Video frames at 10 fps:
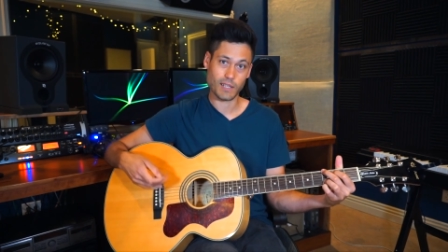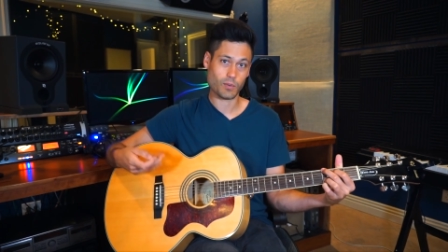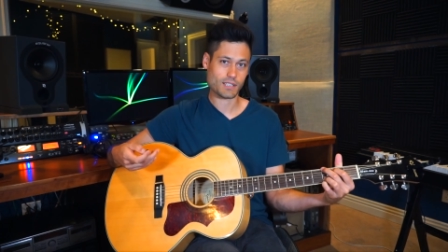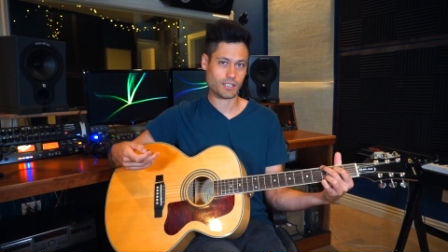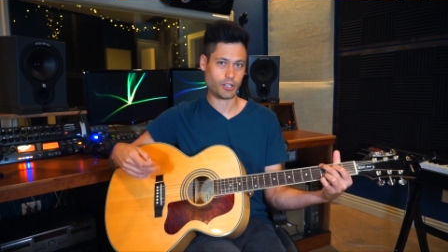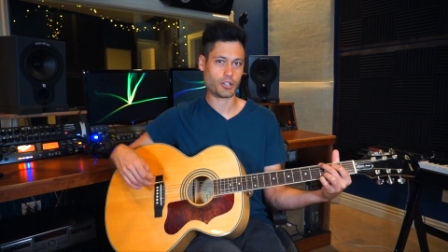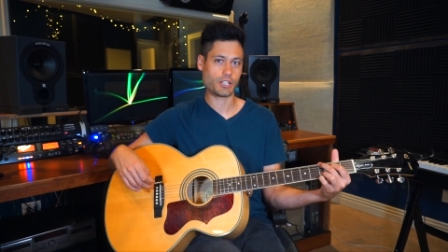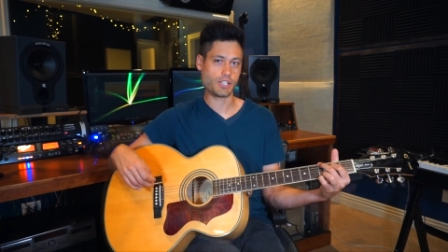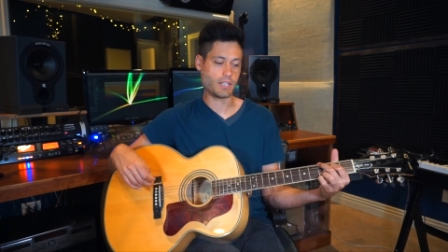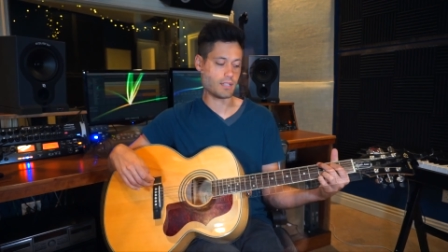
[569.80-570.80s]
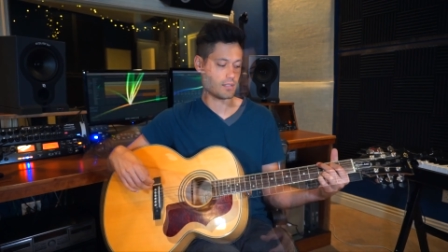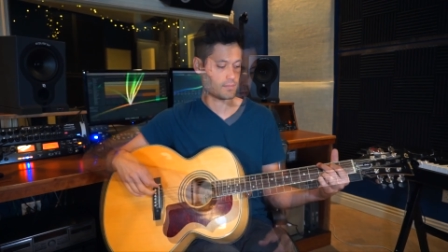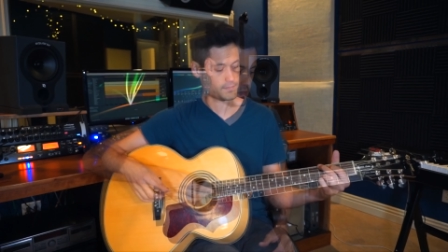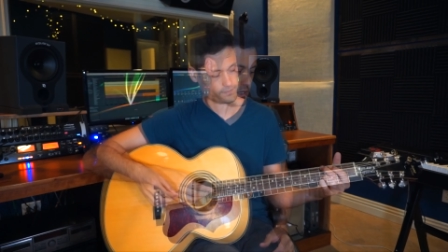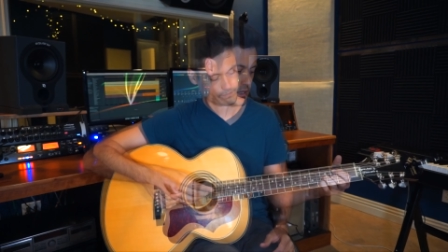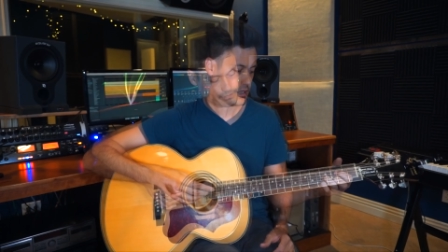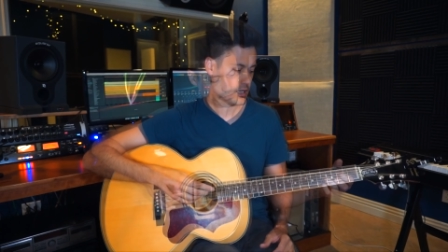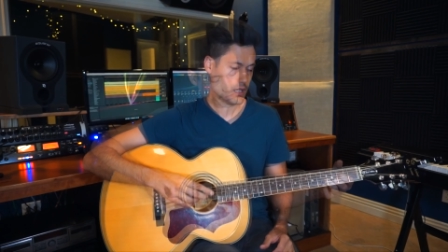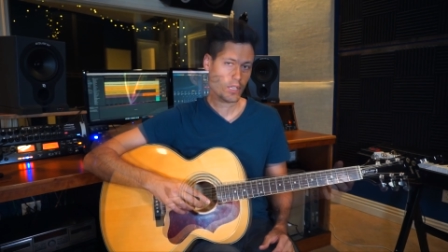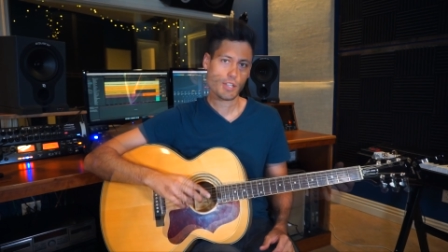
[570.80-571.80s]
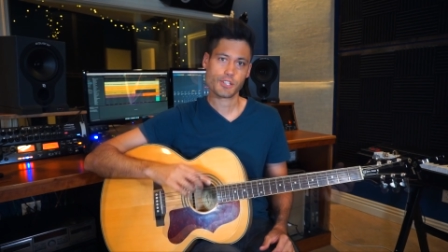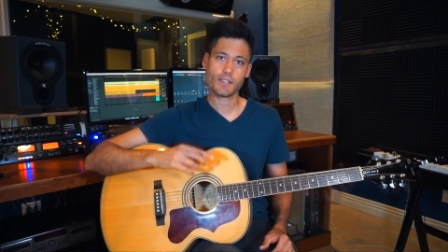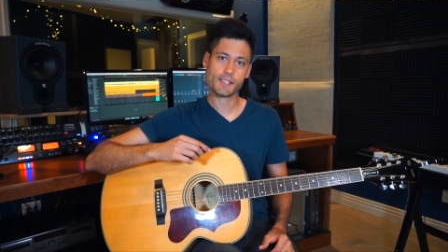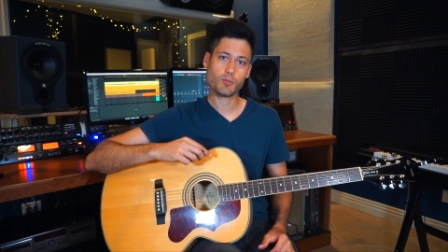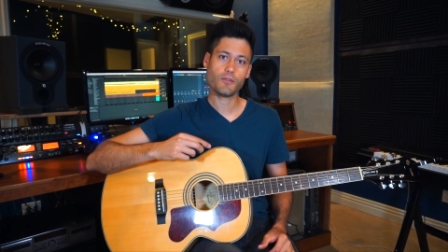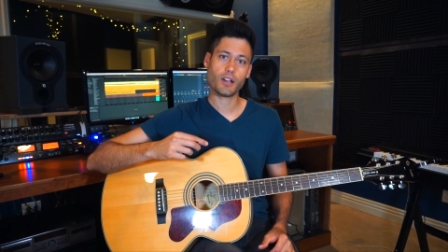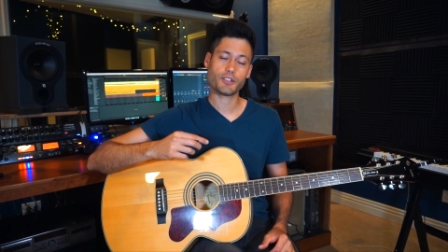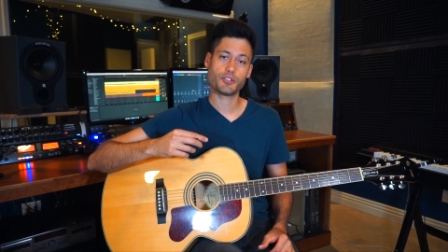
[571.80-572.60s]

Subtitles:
It wants to go to G. So let's move on